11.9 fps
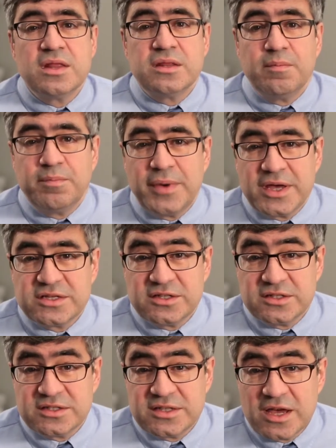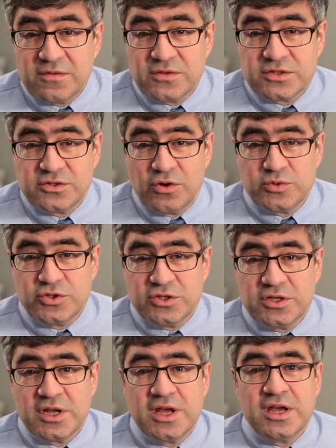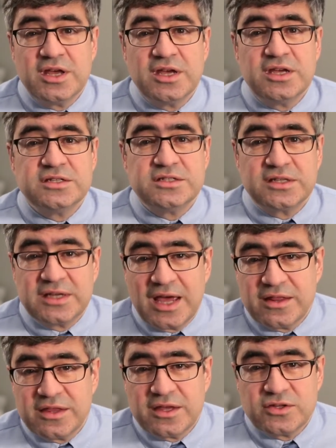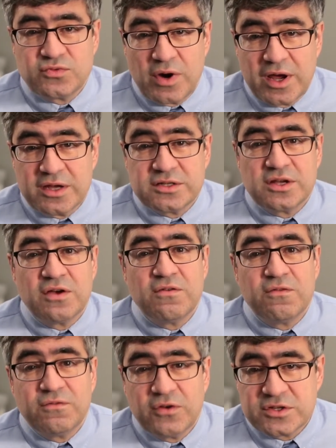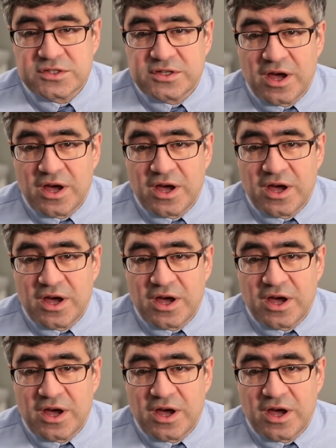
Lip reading: The best and safest option is to get things right first